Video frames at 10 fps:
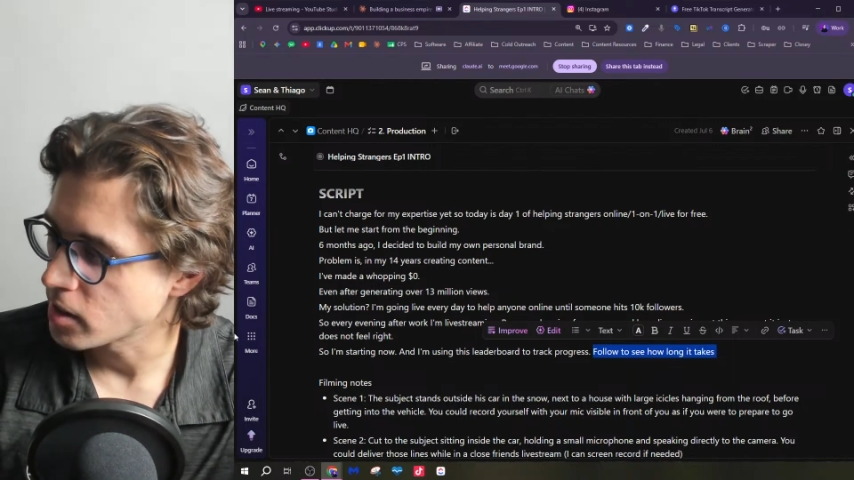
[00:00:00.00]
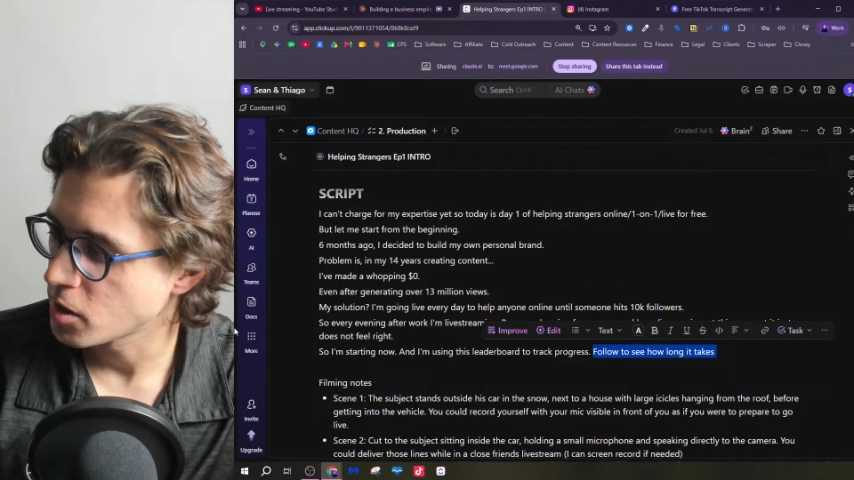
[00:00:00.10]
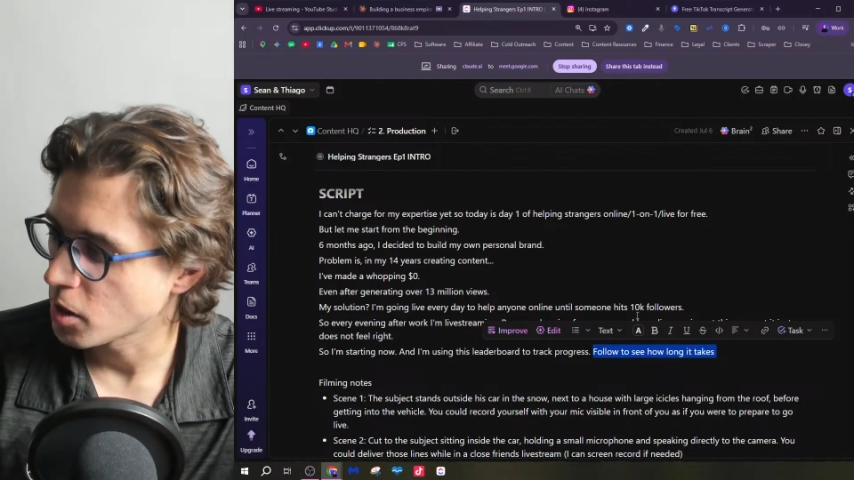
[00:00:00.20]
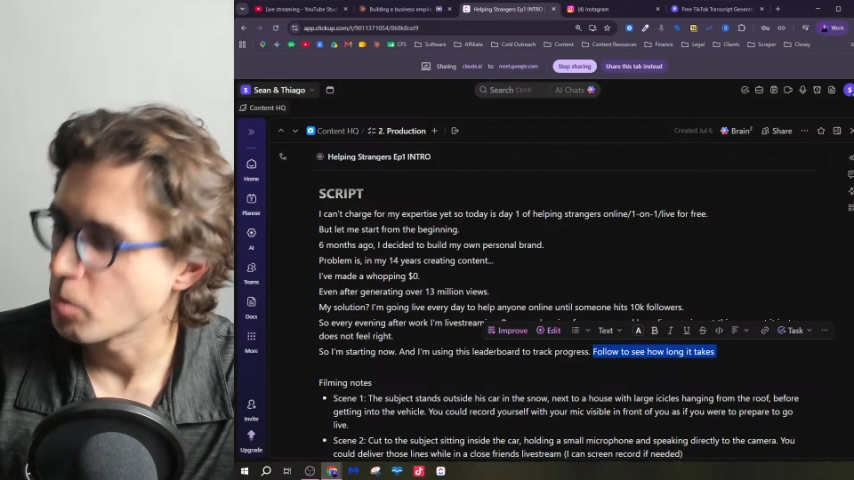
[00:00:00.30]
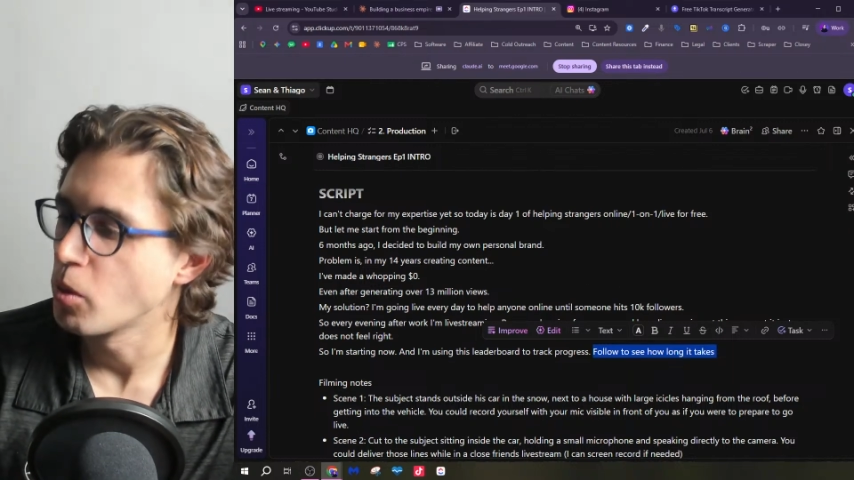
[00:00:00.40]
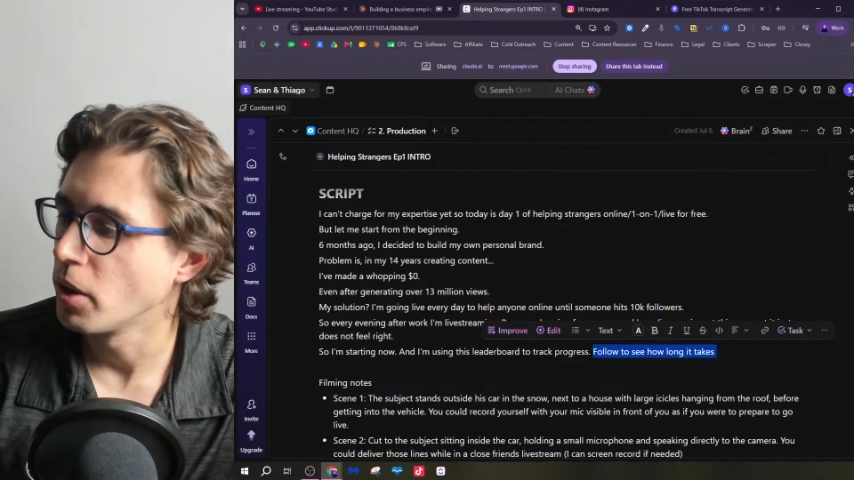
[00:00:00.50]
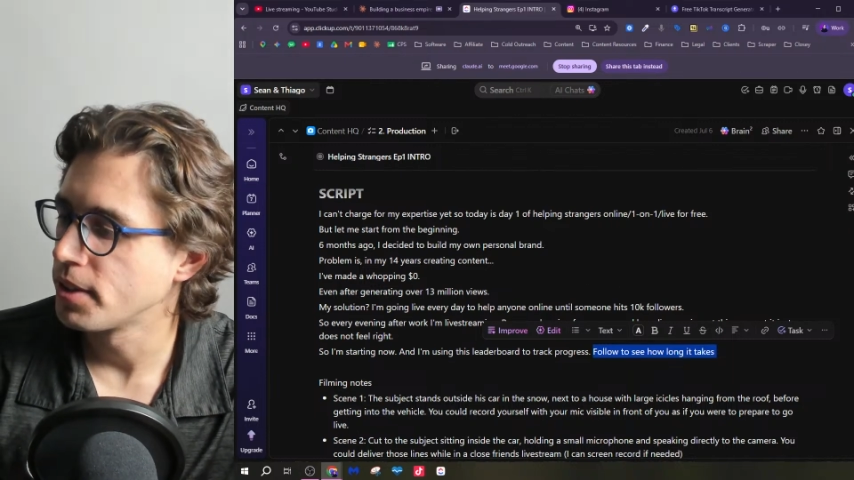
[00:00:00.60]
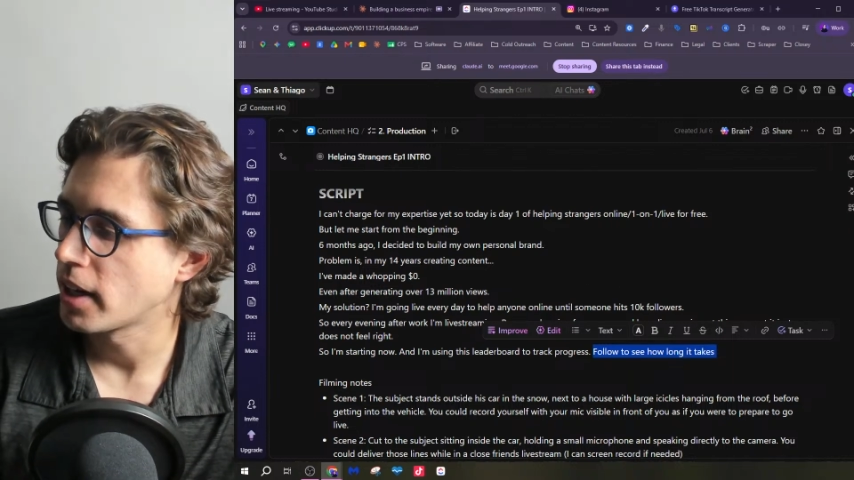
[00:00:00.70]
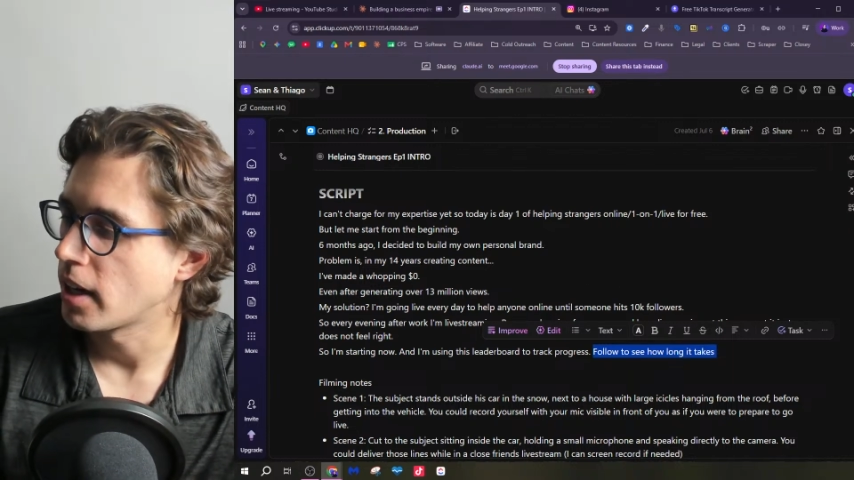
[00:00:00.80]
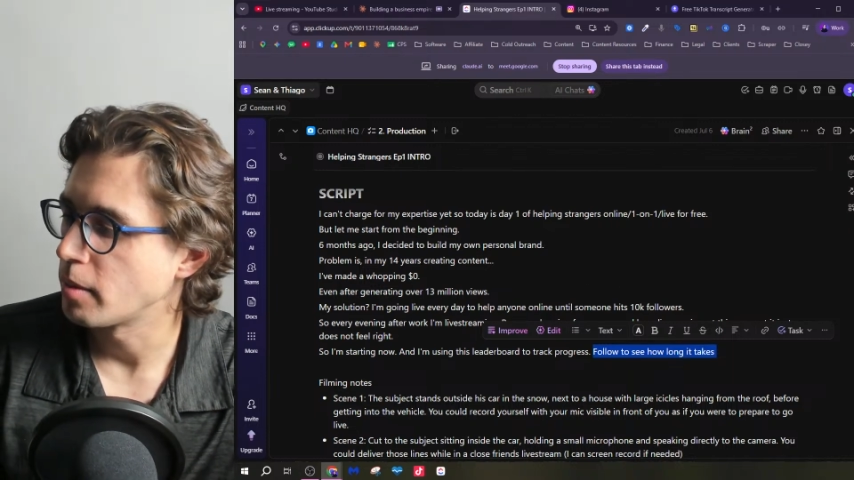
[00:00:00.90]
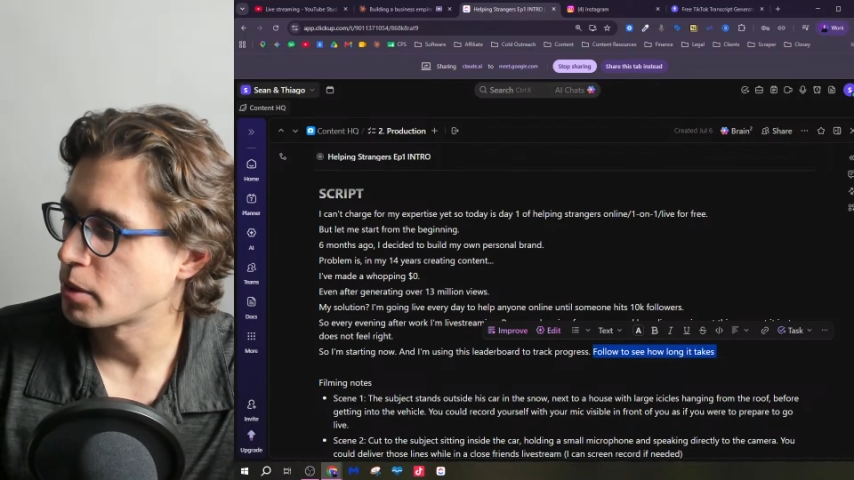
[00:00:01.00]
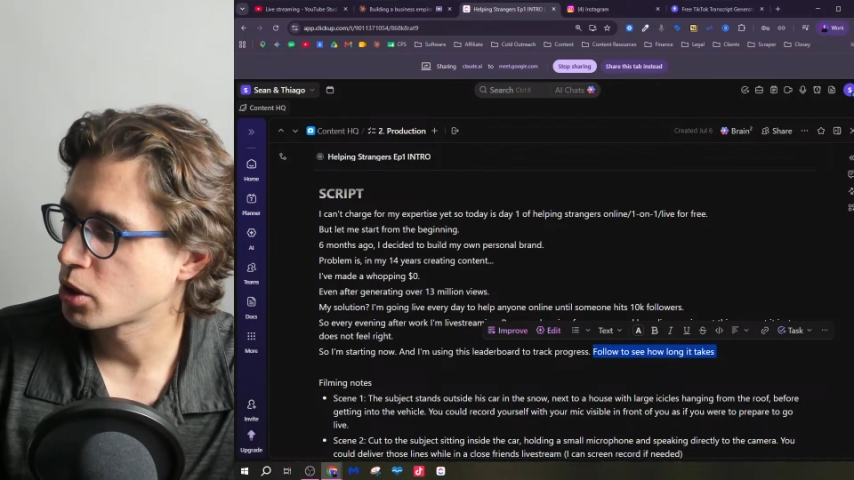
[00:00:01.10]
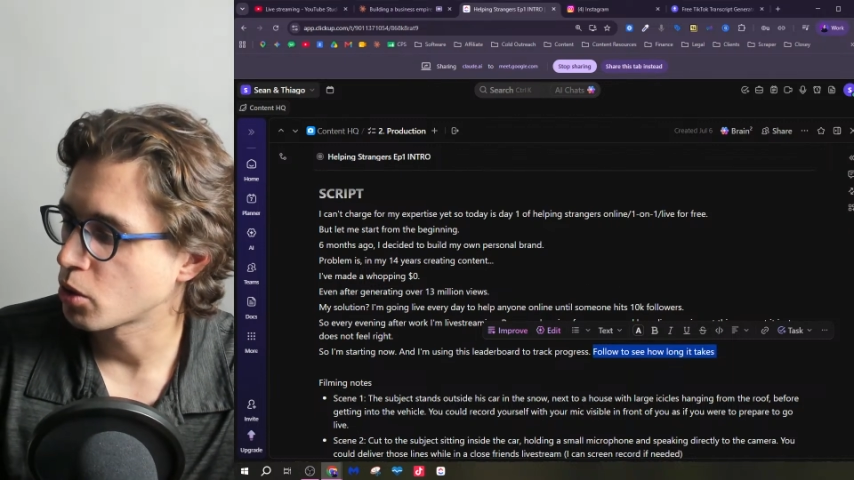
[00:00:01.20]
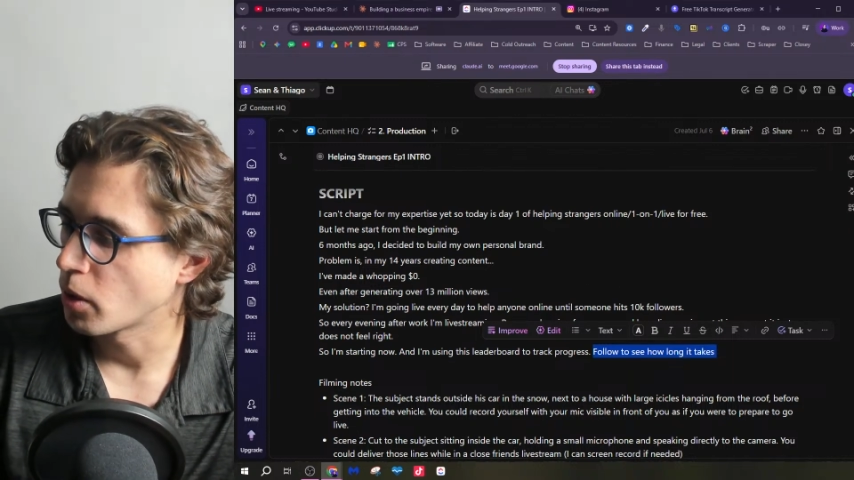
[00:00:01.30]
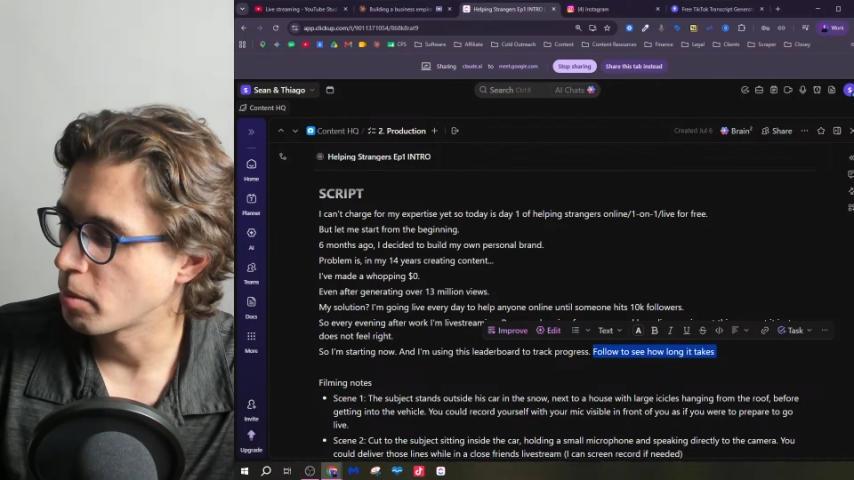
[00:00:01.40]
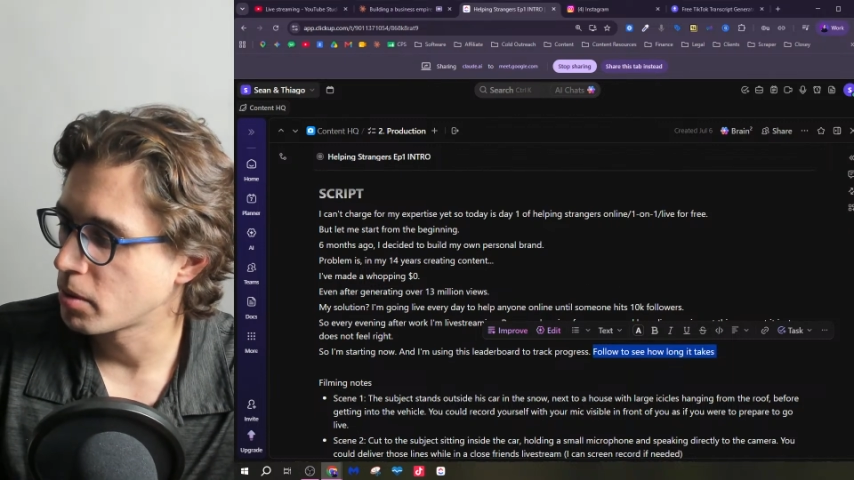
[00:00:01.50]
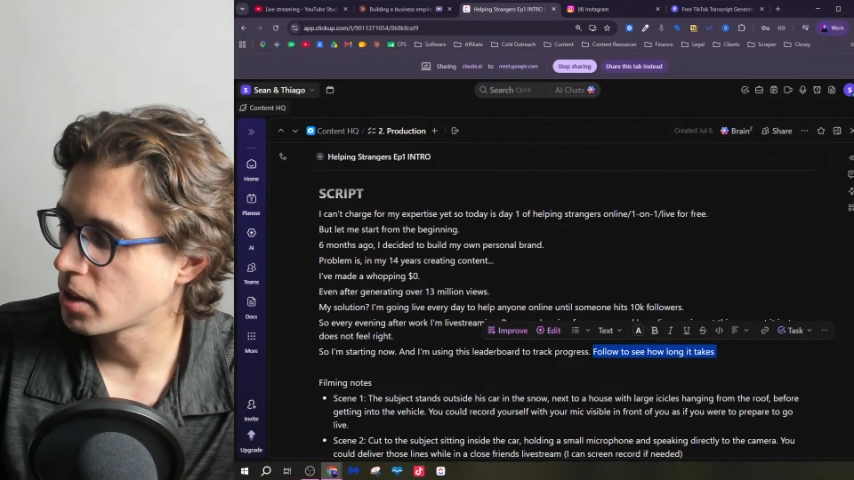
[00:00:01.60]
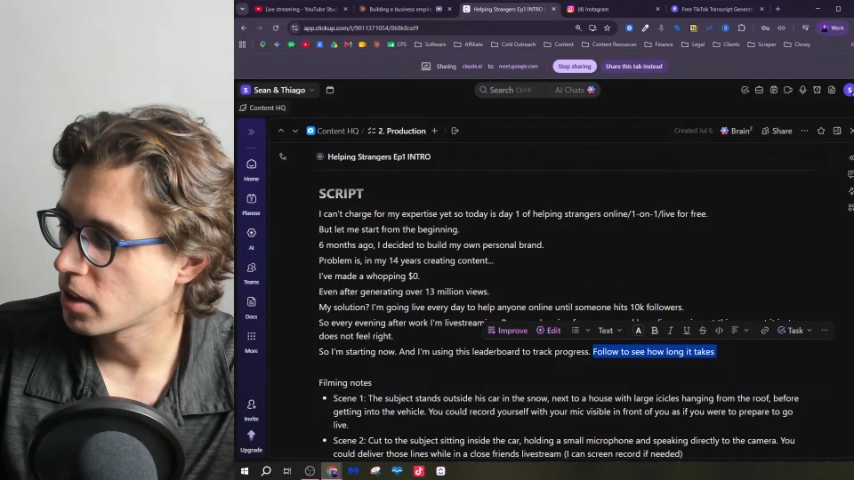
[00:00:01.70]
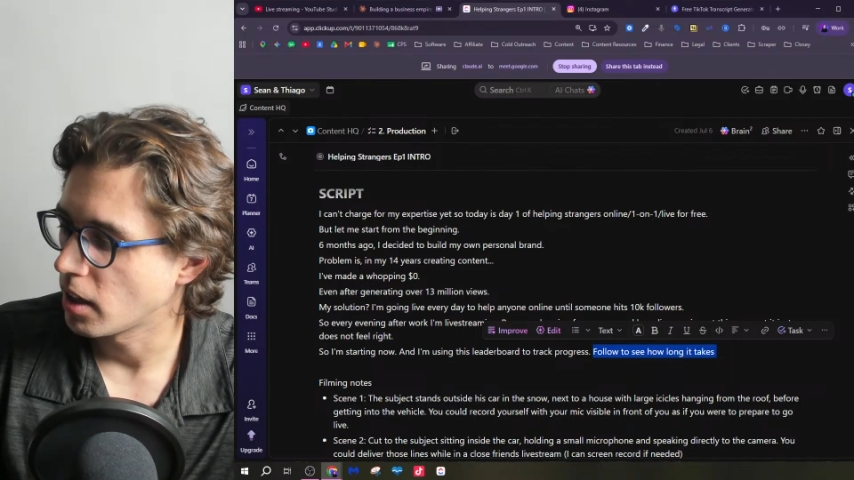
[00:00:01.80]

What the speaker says: some real-time script